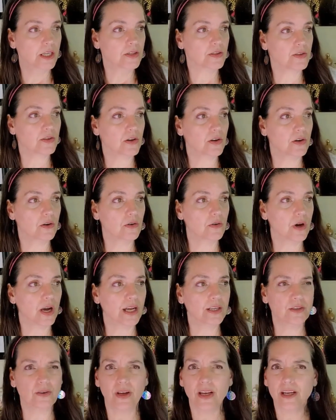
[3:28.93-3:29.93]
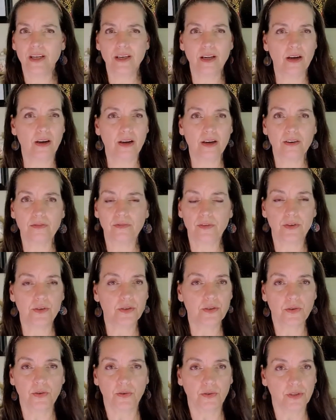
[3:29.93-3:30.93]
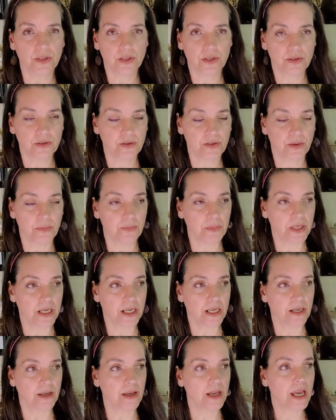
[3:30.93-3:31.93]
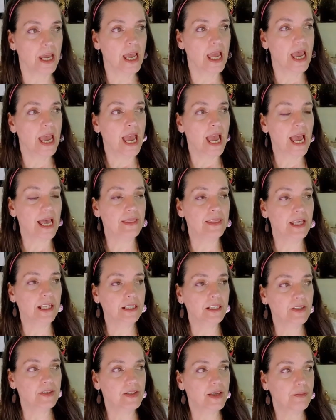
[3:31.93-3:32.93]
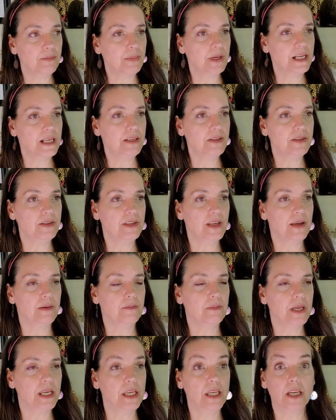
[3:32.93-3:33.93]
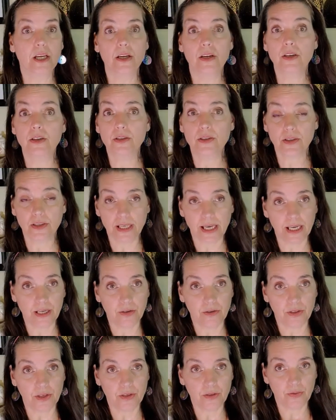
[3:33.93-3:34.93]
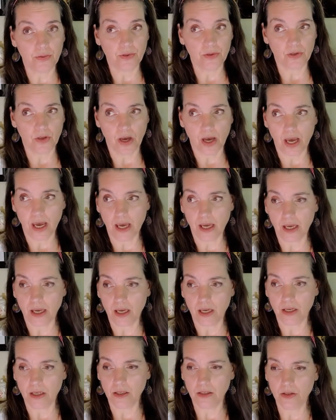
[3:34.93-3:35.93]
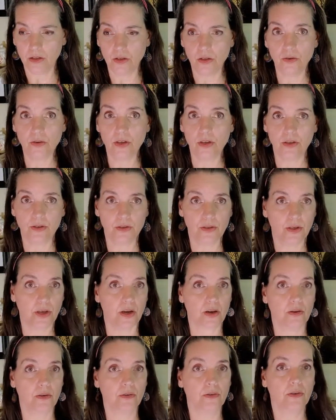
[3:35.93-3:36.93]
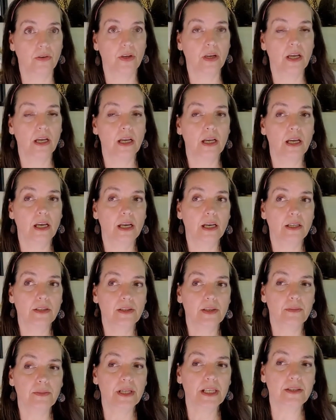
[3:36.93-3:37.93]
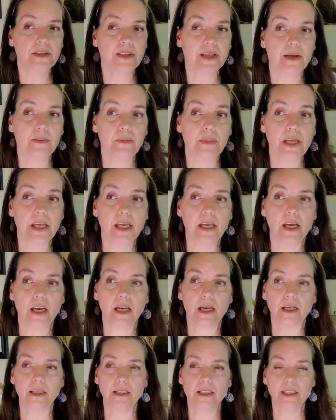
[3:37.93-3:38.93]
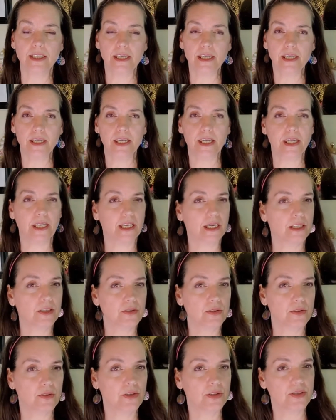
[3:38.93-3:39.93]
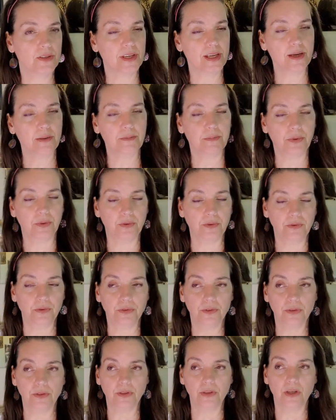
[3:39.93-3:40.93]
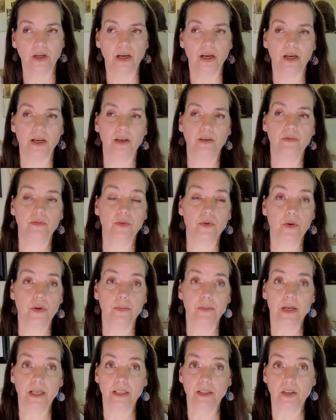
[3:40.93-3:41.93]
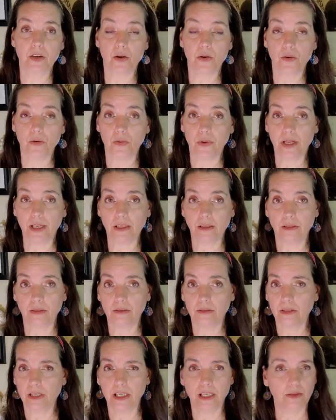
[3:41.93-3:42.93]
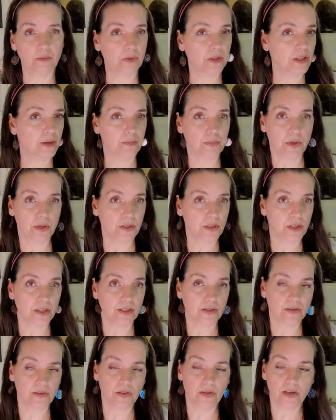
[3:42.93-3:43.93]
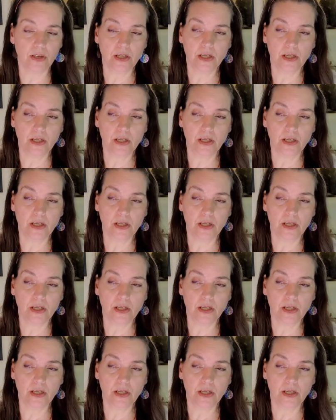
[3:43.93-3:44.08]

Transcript: So I traded off or sold it or something. And then somebody sent me years later, this was like two years ago, somebody sent me a decant or a sample of Gourmand Coquin in with a purchase.